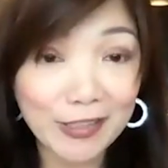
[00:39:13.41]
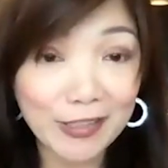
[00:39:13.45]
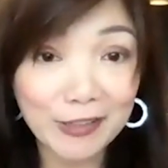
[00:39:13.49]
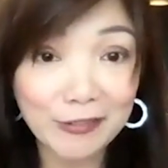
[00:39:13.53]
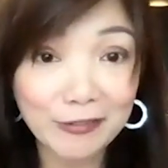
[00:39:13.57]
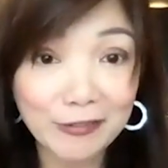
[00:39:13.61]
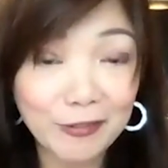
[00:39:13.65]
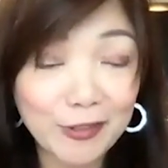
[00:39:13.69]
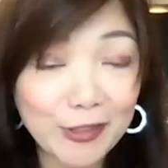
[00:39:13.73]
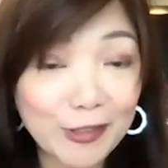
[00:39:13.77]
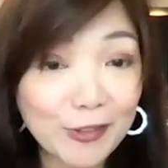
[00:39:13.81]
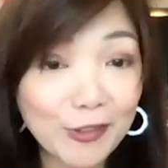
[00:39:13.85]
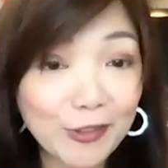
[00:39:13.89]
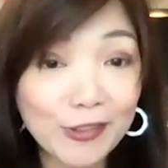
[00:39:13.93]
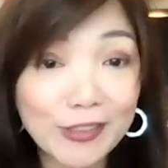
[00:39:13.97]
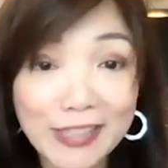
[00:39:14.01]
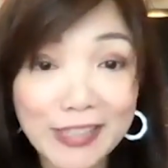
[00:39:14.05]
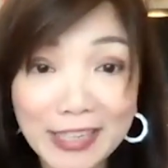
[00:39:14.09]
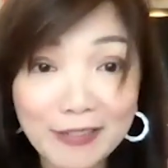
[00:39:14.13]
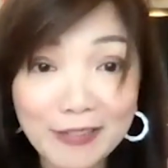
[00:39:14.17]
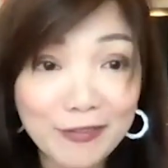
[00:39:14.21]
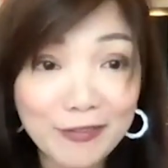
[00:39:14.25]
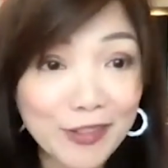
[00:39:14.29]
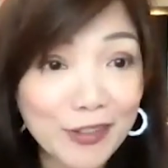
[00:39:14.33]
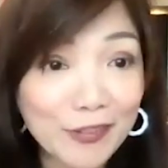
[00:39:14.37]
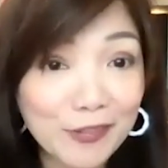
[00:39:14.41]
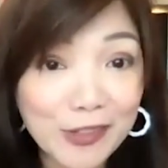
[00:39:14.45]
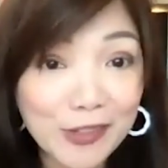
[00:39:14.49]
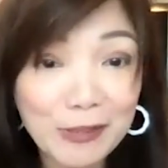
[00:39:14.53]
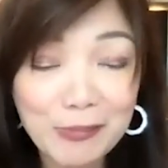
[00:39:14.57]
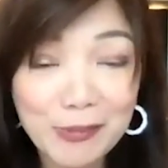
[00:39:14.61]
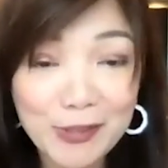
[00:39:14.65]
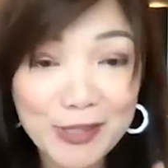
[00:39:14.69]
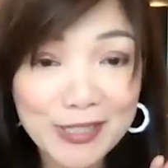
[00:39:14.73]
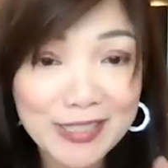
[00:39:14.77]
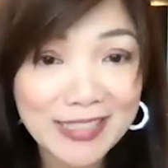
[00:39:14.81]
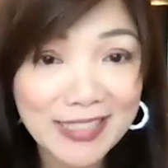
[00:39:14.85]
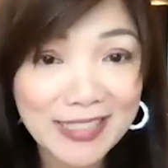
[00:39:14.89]
If we don't hit
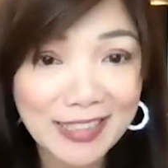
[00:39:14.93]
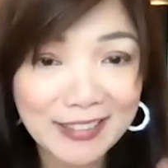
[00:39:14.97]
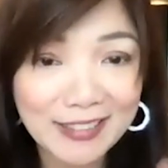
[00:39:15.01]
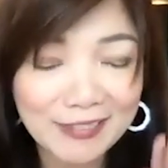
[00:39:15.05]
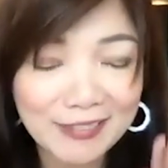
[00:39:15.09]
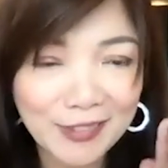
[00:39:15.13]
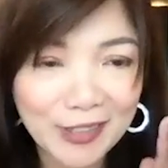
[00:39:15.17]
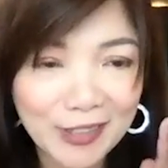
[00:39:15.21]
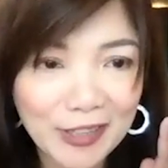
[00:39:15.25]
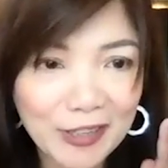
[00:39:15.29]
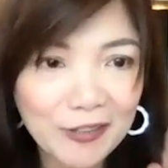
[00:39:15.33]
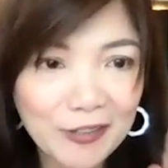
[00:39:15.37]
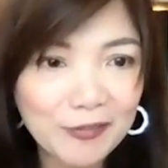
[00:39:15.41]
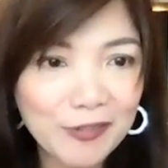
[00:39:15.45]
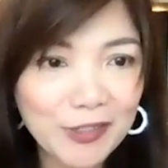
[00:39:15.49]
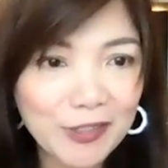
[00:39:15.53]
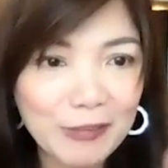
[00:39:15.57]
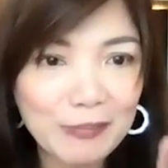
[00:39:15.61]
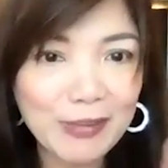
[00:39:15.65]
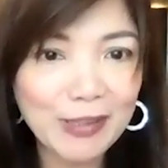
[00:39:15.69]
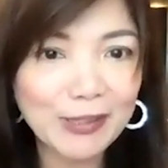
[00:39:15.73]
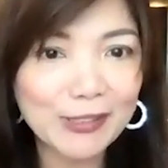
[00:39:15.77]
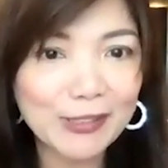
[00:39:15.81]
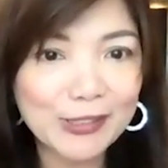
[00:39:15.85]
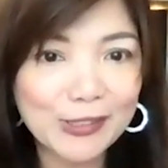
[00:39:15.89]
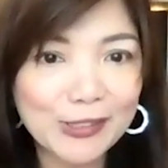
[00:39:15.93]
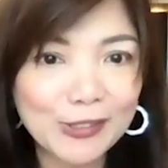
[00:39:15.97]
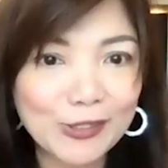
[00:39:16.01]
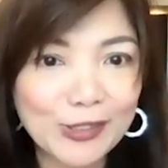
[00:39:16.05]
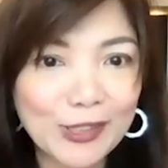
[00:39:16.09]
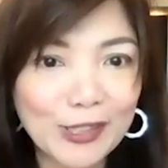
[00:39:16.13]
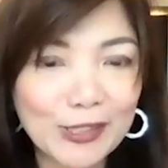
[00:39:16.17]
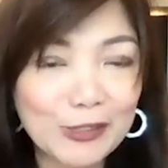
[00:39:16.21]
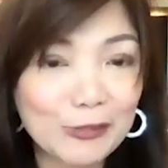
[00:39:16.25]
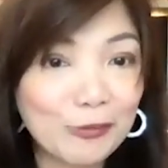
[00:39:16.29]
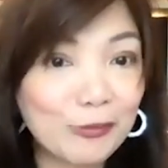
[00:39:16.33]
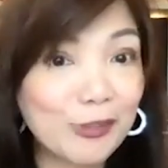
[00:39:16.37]
50% female students,